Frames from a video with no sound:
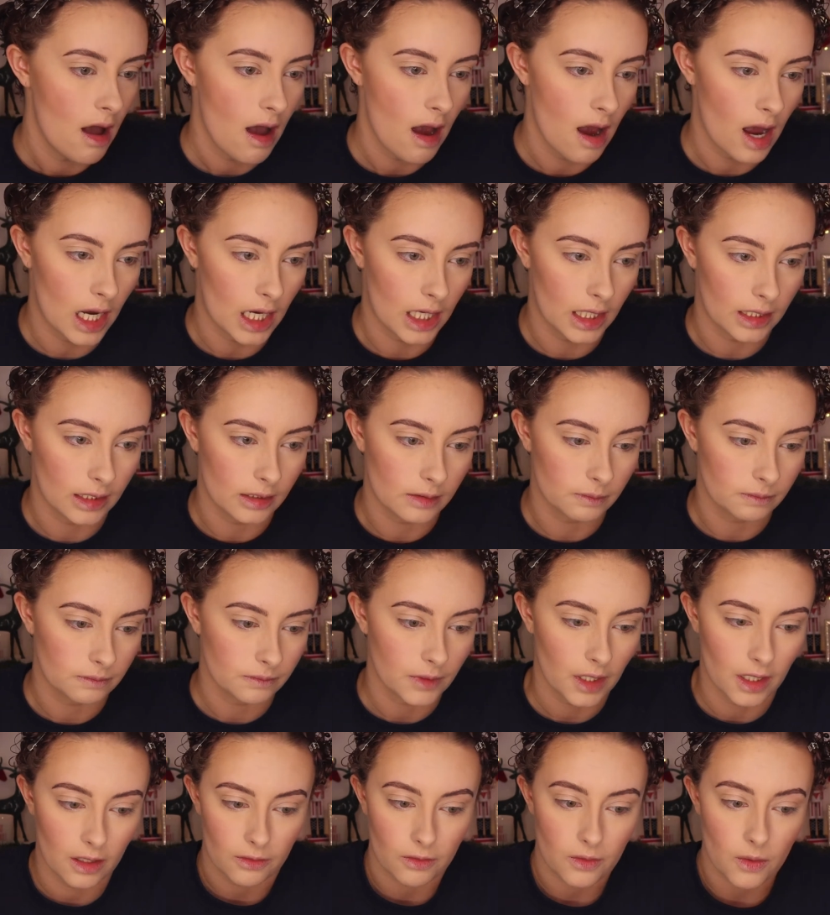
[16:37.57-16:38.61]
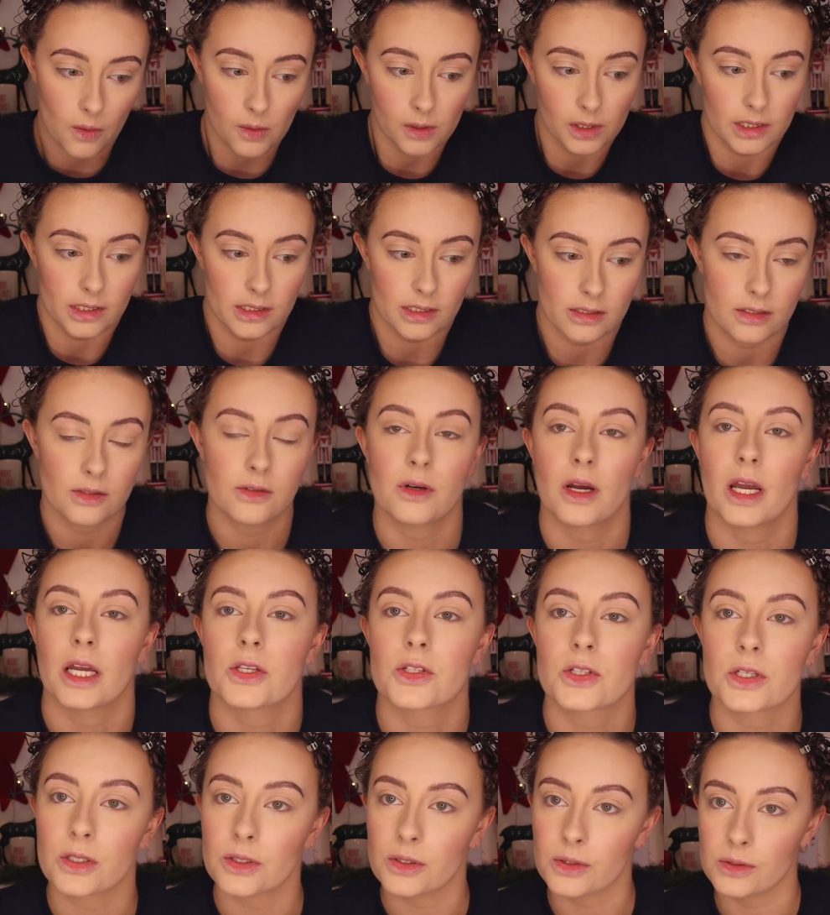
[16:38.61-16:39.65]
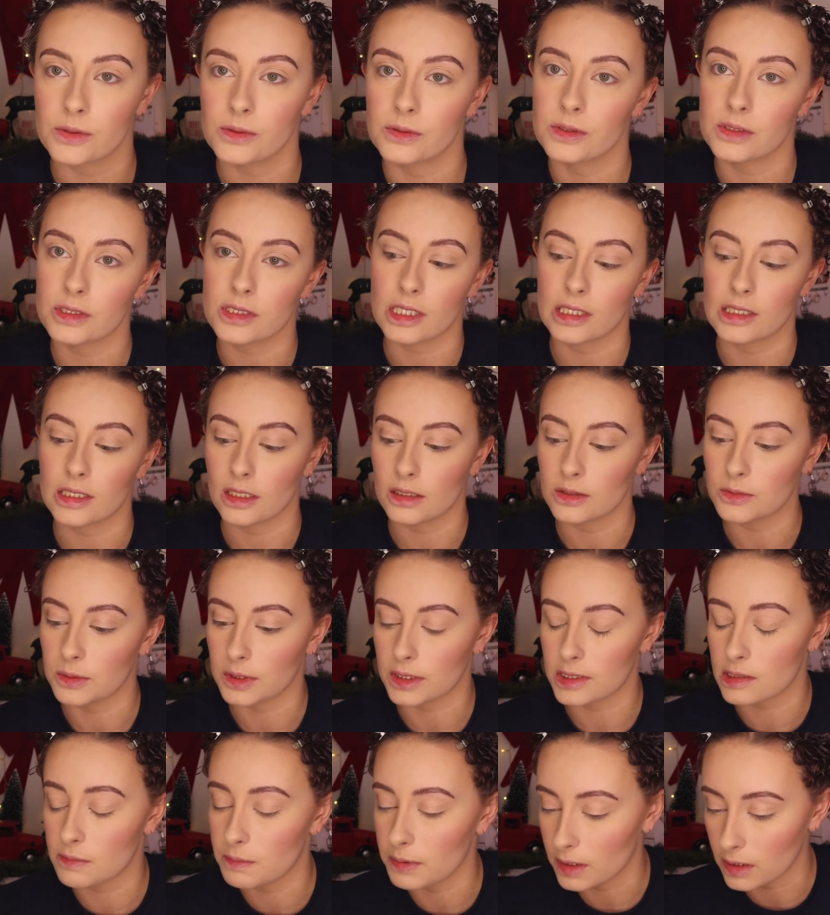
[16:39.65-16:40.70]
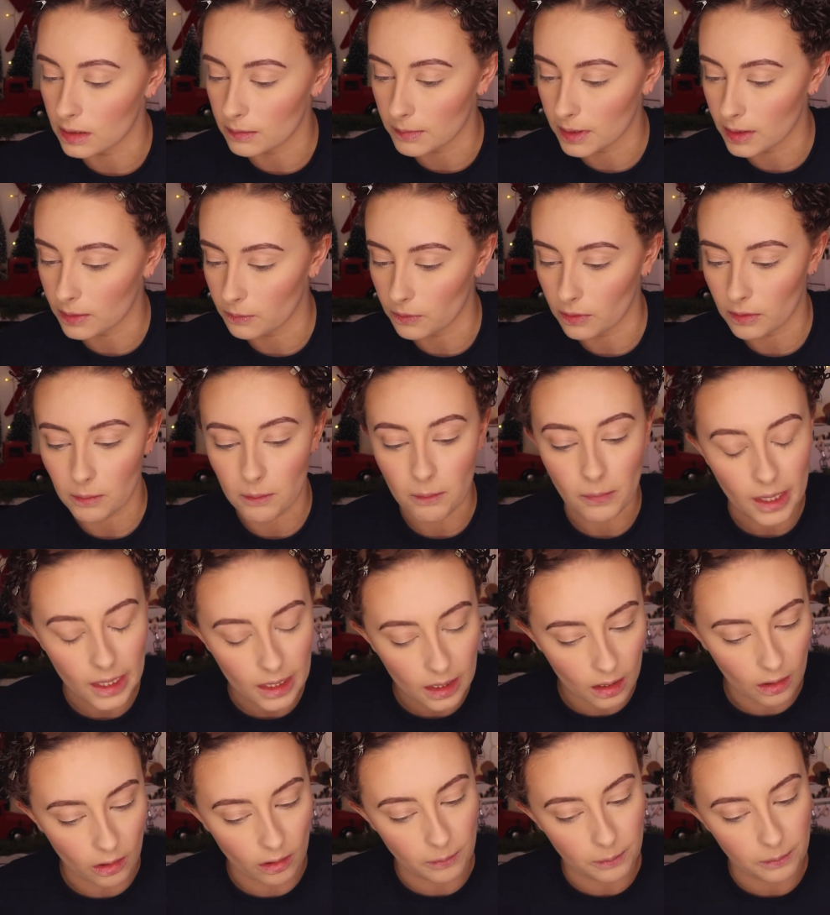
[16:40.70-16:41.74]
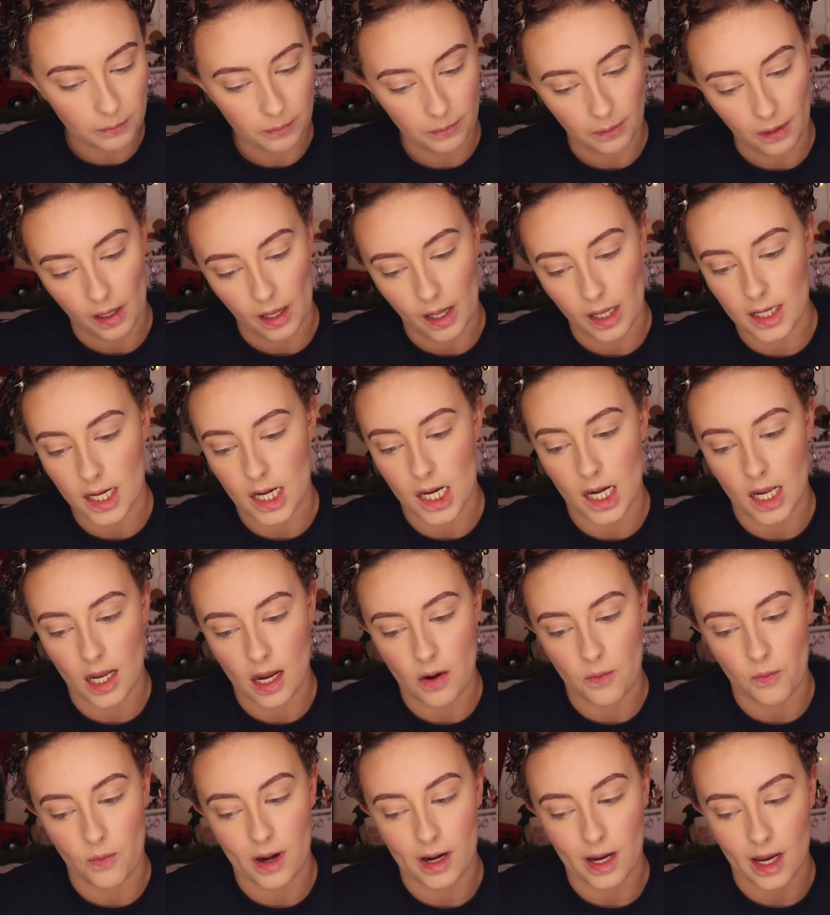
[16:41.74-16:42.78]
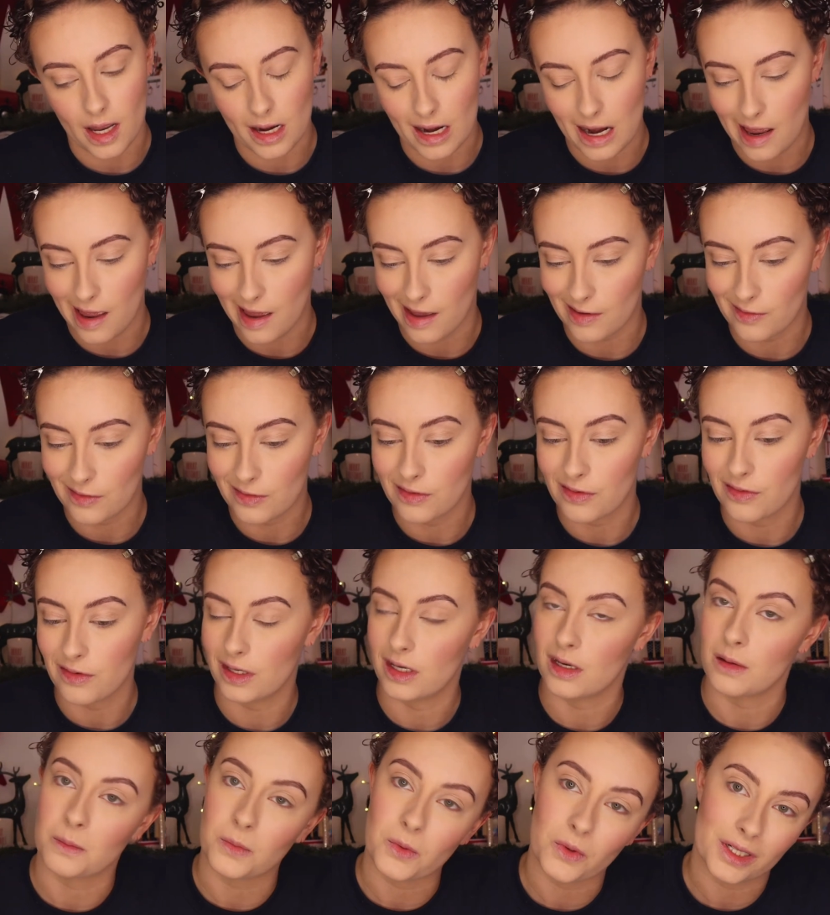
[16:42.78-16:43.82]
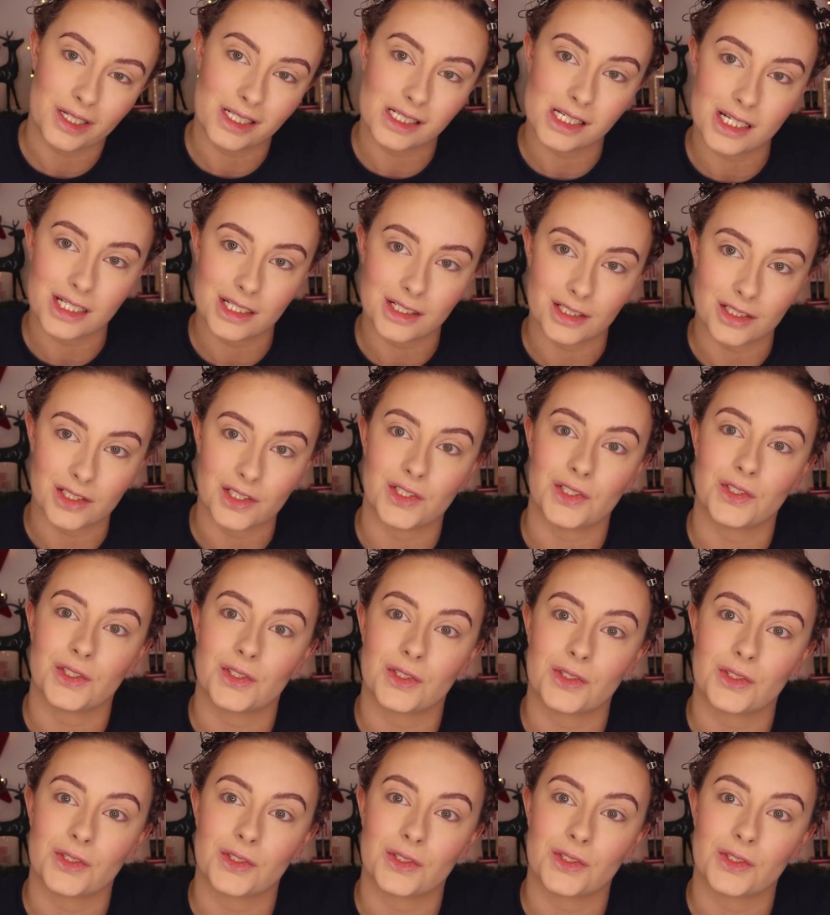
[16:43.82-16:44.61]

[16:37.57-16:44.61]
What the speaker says: And of course, you know, I chose a day to experiment with makeup on a night where I kind of have an important dinner.